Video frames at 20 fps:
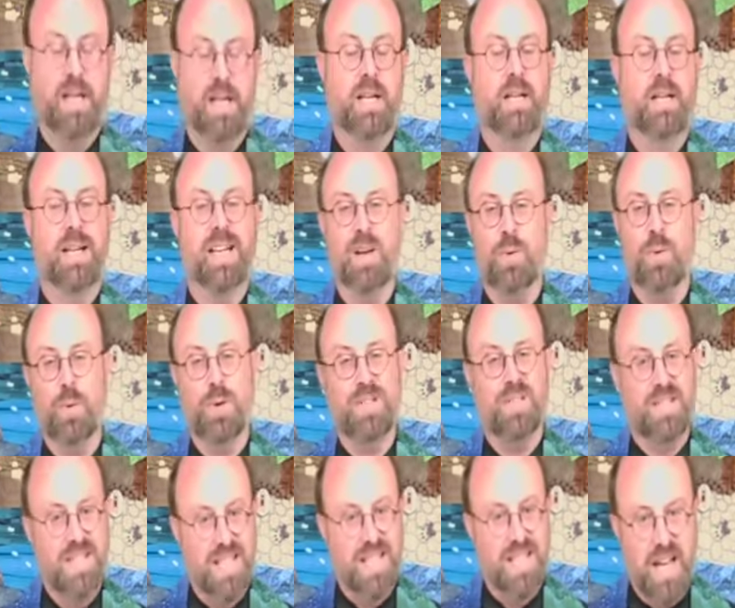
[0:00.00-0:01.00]
it
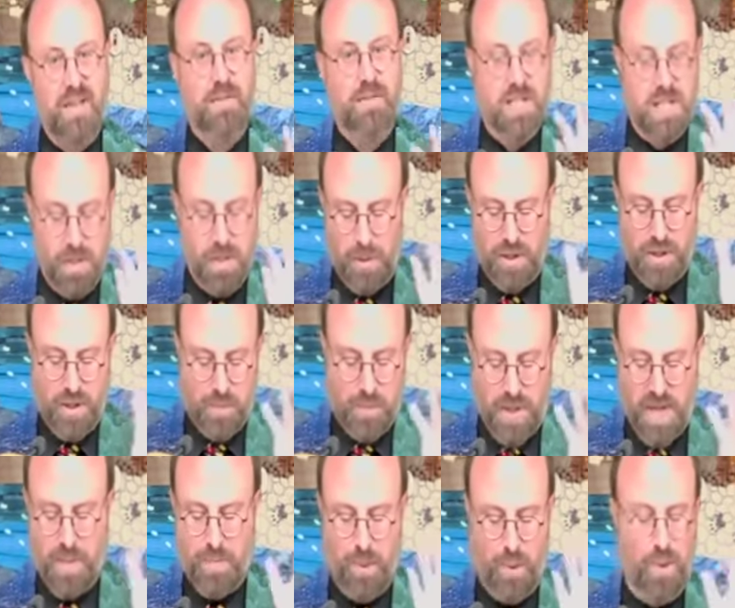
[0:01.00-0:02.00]
was inevitable that
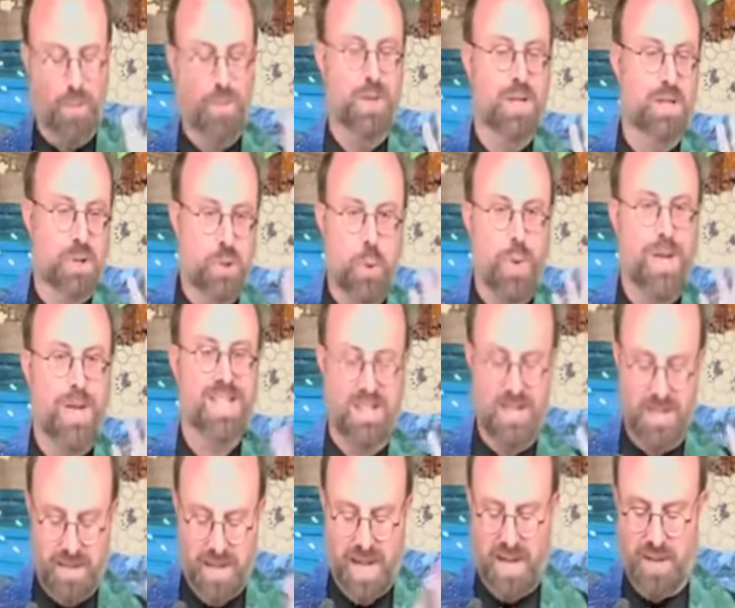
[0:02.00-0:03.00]
people would
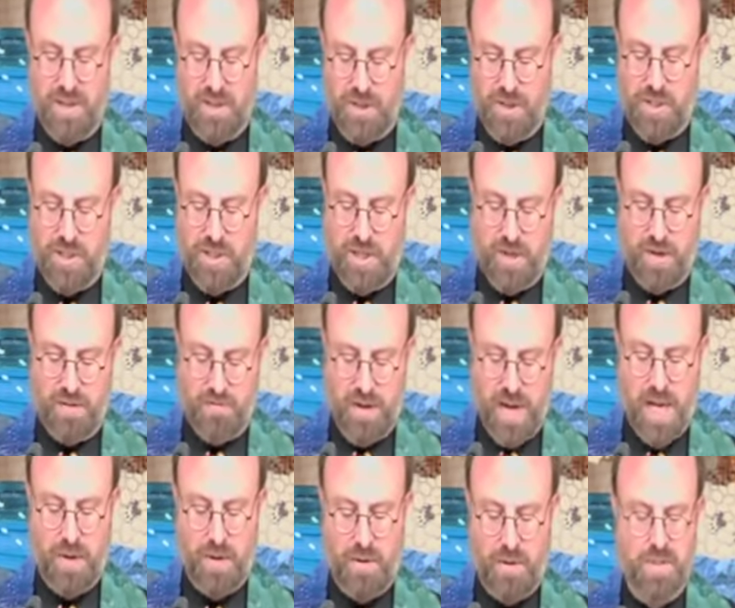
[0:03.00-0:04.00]
twist that logic
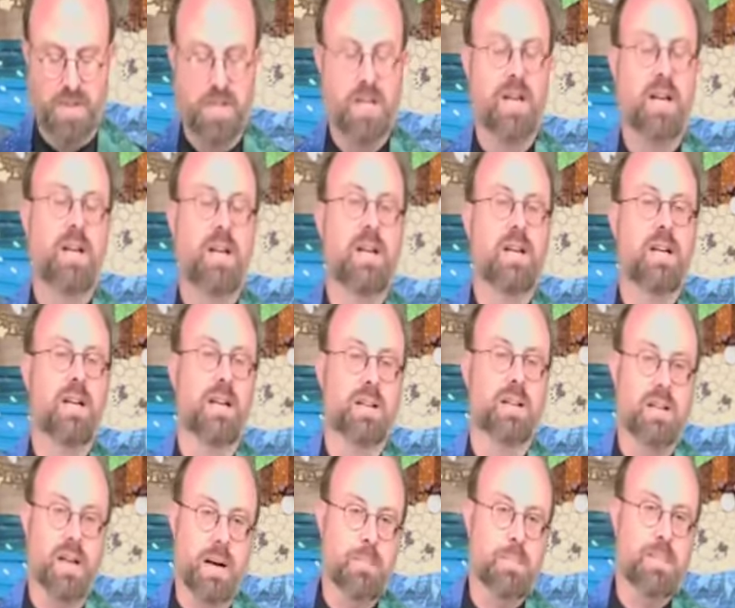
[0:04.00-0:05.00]
around and
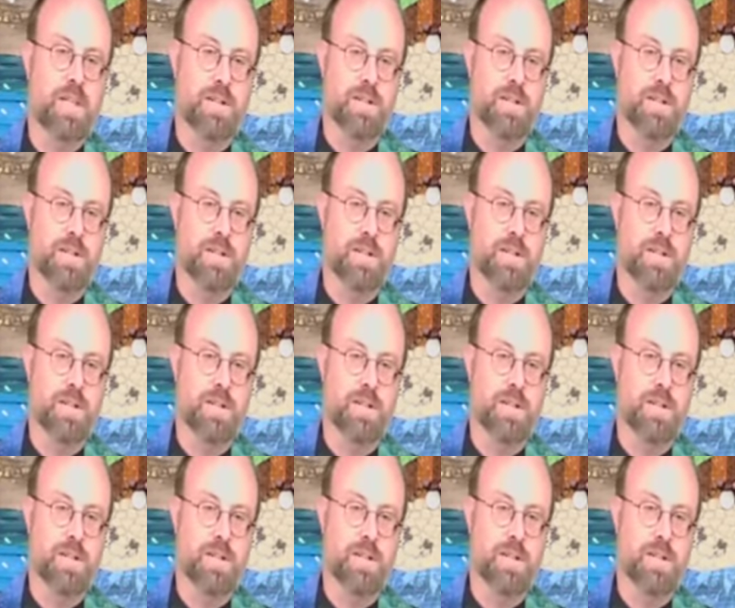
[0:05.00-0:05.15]
come to the